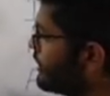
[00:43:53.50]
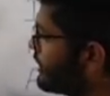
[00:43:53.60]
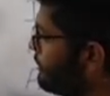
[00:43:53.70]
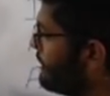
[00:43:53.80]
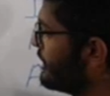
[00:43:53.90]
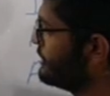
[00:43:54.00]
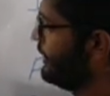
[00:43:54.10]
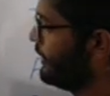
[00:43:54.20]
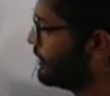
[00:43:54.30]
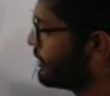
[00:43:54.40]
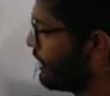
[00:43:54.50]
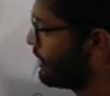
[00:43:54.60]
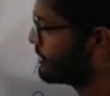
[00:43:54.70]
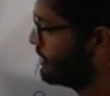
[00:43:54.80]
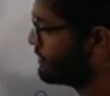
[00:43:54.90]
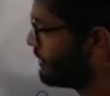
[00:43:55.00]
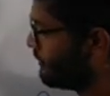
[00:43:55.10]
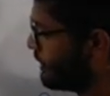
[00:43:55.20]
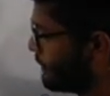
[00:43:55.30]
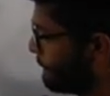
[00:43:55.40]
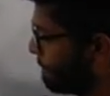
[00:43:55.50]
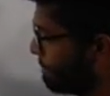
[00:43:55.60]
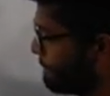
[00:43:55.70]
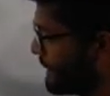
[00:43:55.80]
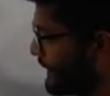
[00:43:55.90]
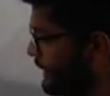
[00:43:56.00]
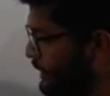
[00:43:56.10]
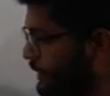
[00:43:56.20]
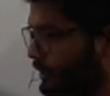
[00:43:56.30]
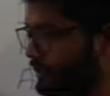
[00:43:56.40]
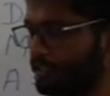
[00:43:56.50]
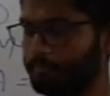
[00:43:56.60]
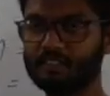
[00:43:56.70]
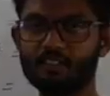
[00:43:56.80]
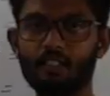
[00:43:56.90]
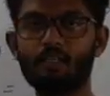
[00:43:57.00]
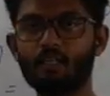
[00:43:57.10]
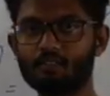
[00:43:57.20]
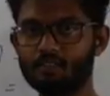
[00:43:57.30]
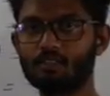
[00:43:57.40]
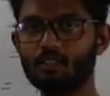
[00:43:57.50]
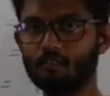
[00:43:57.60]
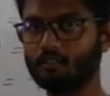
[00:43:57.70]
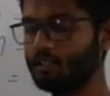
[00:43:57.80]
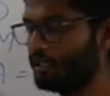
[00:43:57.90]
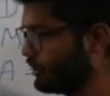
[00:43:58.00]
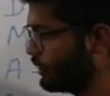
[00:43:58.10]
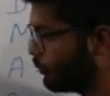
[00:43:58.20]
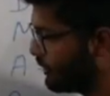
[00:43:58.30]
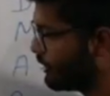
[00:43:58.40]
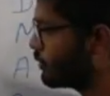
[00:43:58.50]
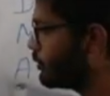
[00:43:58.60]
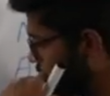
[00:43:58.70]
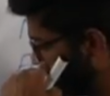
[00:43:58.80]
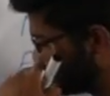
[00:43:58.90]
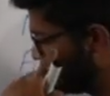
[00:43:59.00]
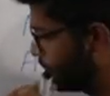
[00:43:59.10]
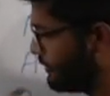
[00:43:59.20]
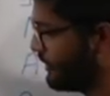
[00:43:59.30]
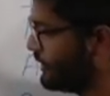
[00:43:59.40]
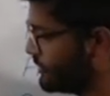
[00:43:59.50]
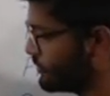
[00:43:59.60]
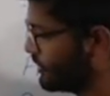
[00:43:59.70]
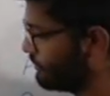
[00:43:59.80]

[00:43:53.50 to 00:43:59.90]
3 plus 8, answer is 11. 3 plus 8, answer is 11. Now we have to simplify this one.